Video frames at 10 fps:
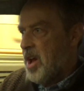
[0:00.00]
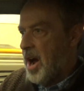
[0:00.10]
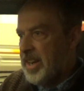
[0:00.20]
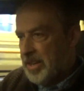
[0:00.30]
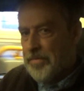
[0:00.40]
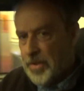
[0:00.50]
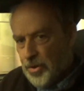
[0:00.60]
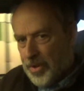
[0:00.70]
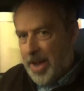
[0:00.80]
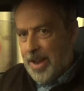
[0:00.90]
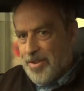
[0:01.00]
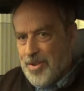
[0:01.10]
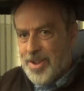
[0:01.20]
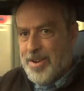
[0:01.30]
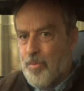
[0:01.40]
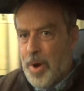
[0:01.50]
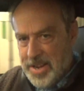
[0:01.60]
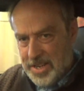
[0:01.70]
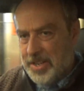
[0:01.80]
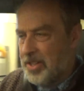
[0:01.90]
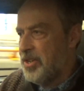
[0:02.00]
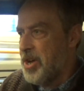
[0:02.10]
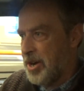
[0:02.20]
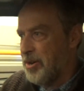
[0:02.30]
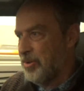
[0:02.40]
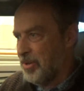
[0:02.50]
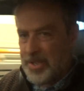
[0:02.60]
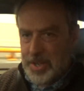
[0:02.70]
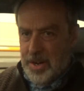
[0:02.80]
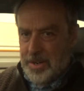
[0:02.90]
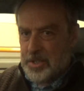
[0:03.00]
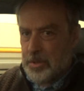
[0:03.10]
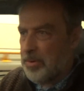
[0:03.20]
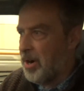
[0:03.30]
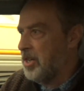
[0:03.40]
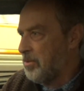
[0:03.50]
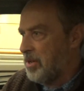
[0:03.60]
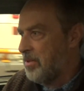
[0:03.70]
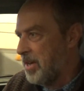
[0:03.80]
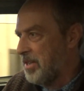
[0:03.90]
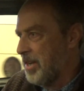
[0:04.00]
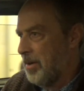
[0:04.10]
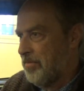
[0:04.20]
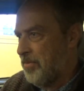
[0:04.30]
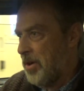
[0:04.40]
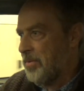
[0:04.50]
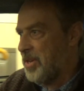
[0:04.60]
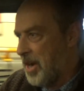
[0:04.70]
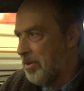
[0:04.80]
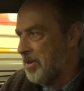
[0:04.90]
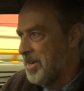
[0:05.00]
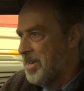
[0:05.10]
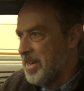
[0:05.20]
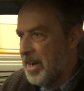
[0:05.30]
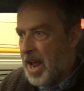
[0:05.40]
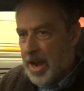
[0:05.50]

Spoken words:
I can feel that weight in the nose, which is hardly a surprise when you think up front, you know, an